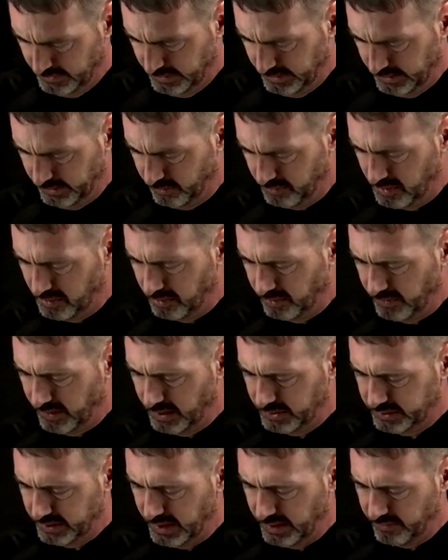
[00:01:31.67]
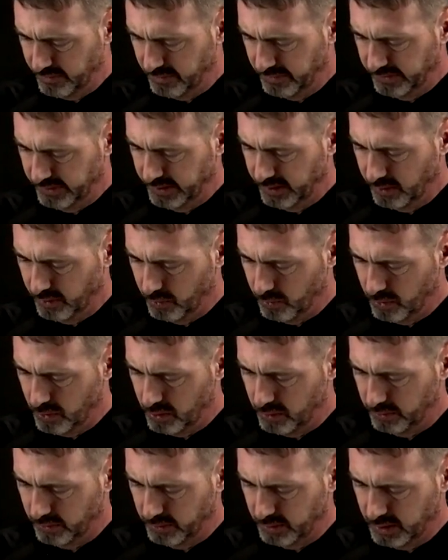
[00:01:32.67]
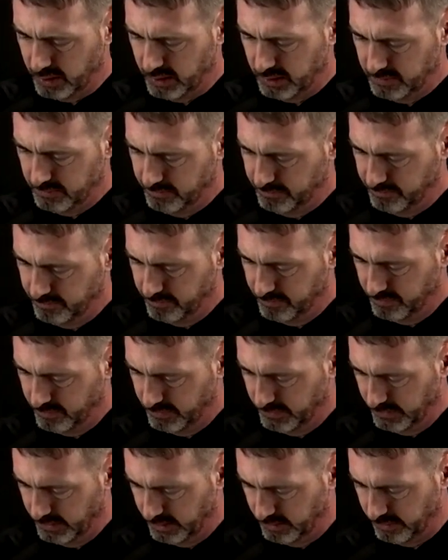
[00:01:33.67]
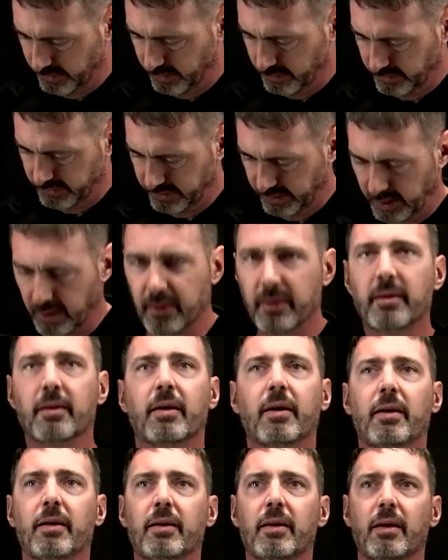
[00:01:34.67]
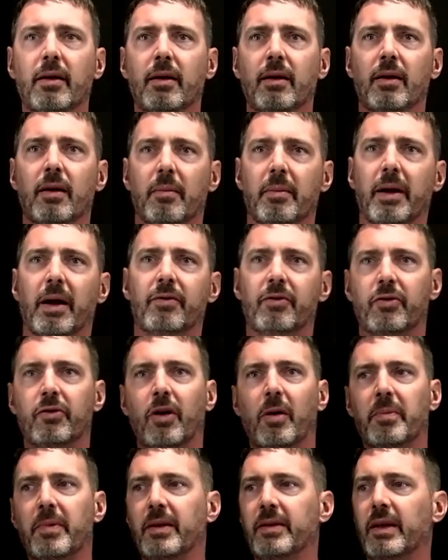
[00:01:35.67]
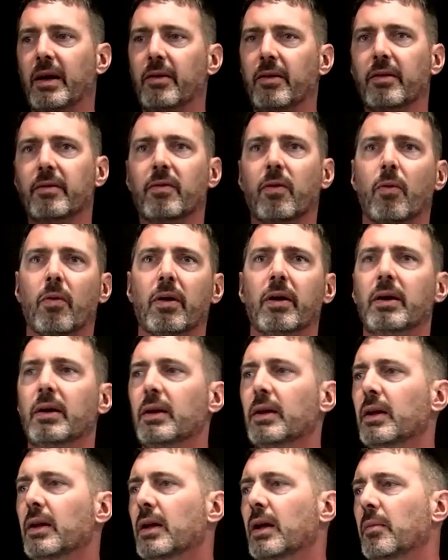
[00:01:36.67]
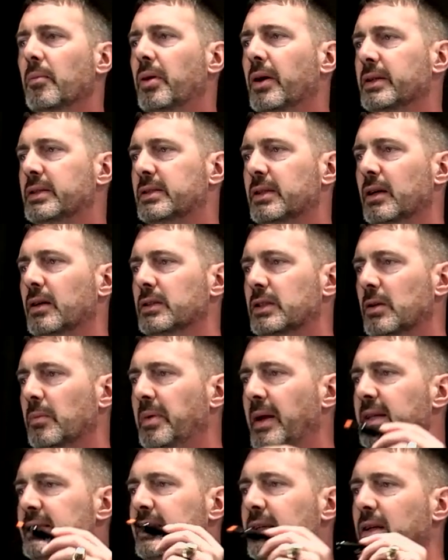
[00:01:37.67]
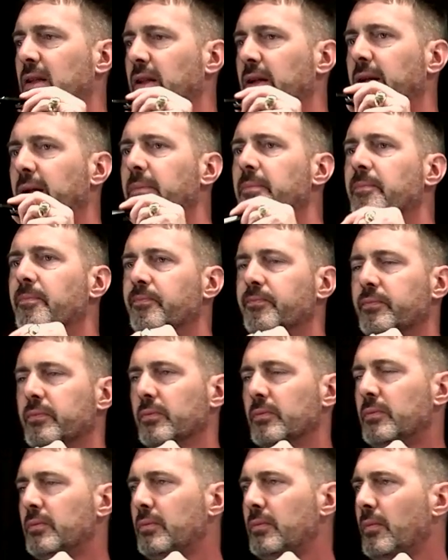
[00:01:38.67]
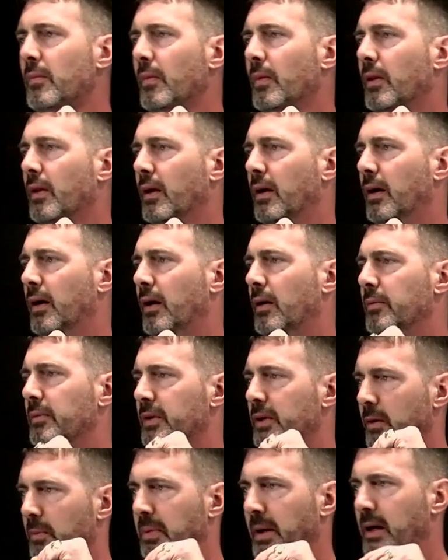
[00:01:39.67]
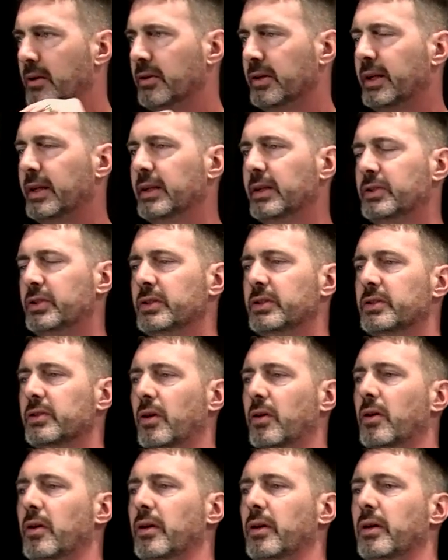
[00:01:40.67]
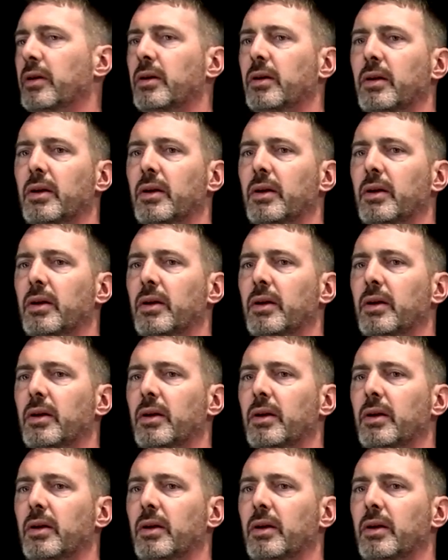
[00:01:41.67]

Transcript: don't remember if I actually have them sitting on the wall or not. We'll see. I may have to drop that down to the floor. But so basically, your boundary conditions are